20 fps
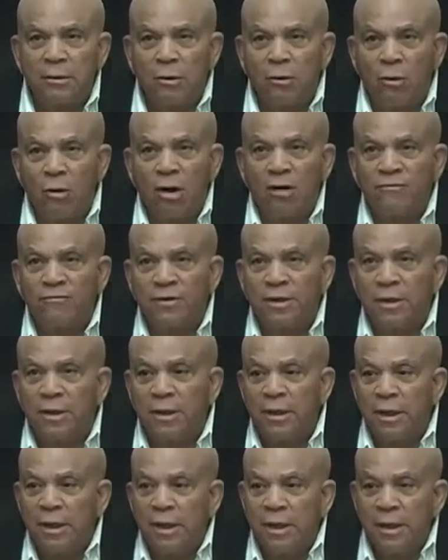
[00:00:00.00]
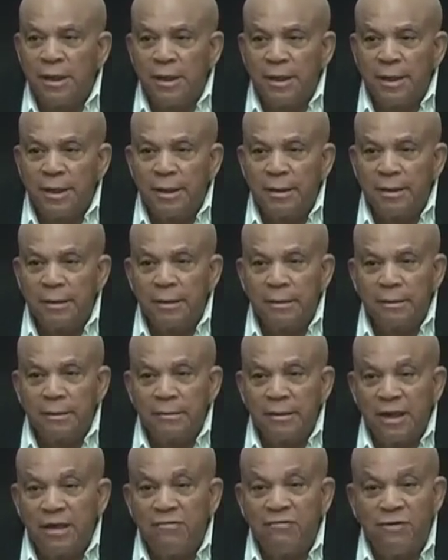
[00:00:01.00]
Go off and
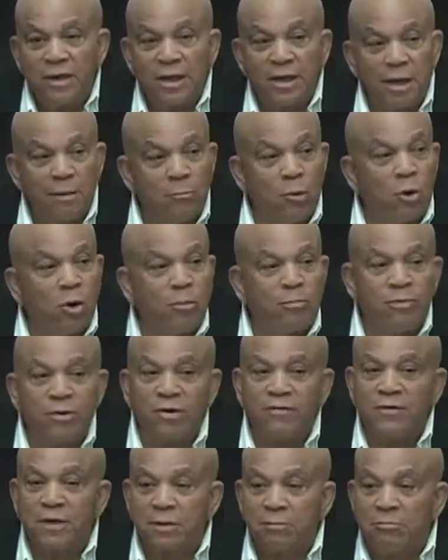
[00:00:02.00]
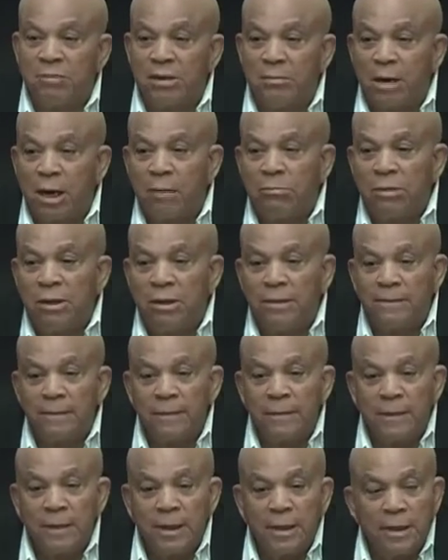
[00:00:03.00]
invent a more perfect bebop?"
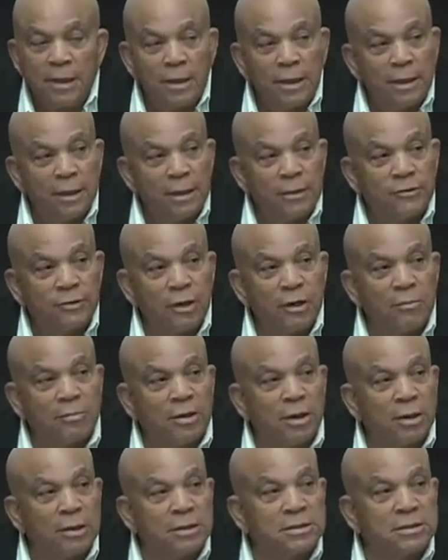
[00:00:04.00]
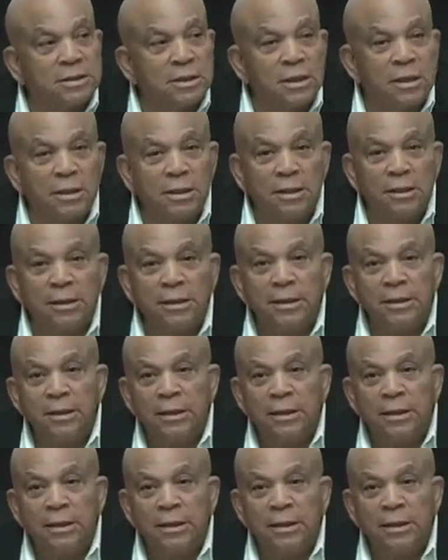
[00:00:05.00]
And Charlie Parker said,